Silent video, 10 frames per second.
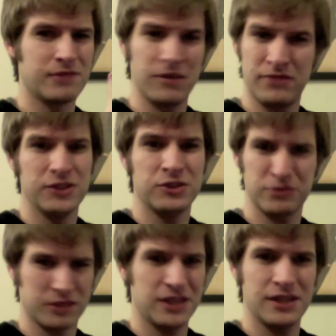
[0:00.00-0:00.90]

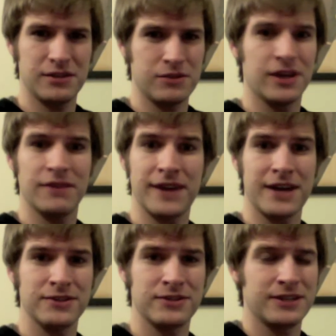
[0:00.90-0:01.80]
eventually you get
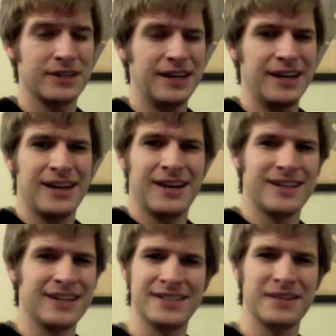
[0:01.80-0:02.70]
faster,
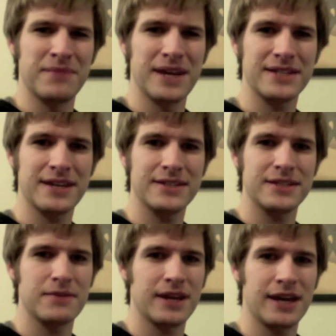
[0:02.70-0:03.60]
it didn't make sense
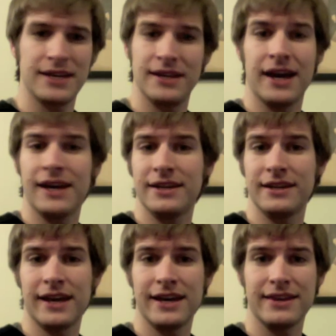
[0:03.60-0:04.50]
to me, and I
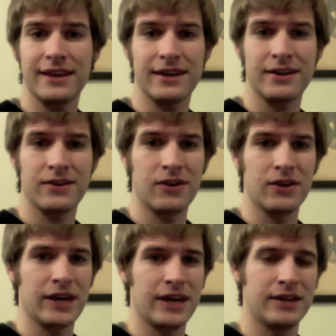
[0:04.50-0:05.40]
didn't like that at
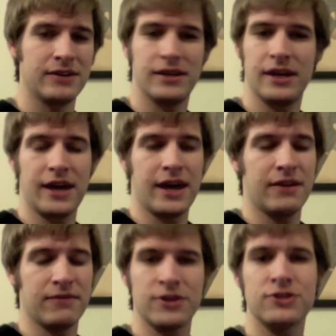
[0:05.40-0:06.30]
all, and
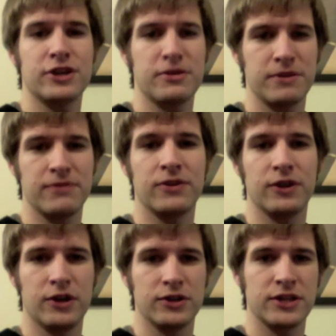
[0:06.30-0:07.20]
it frustrated me for a
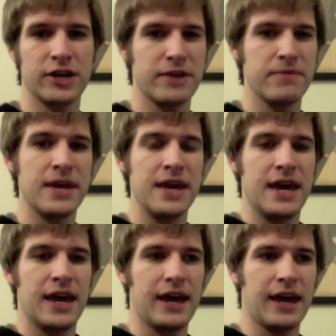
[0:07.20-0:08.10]
long time.
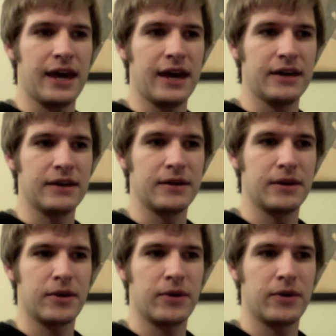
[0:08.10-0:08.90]
And